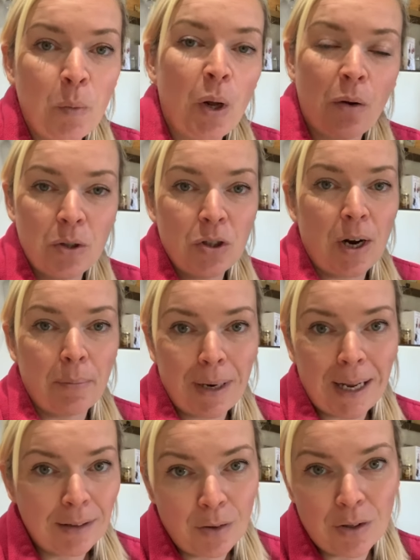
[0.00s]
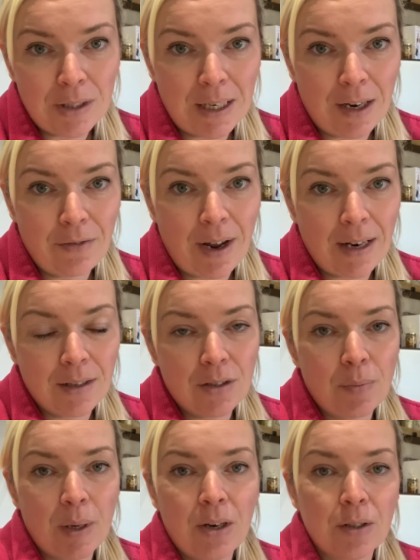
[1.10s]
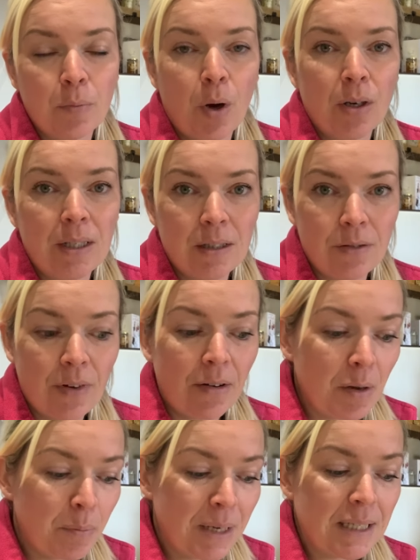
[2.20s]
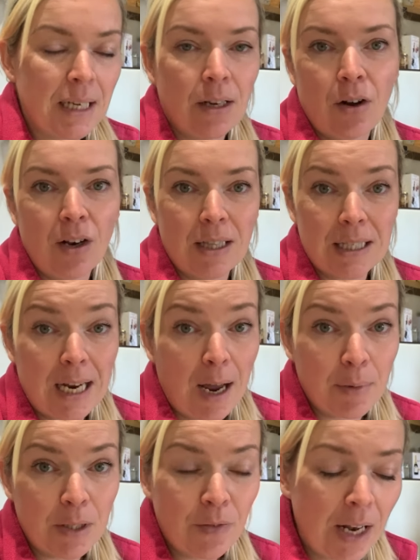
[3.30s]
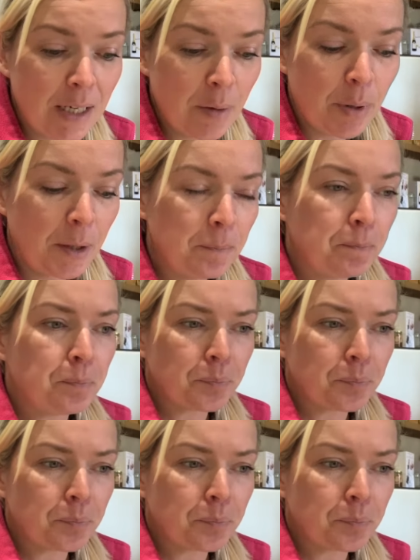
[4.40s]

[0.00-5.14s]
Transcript: We always try and plan those in advance because mornings are very busy and all of the time is valuable.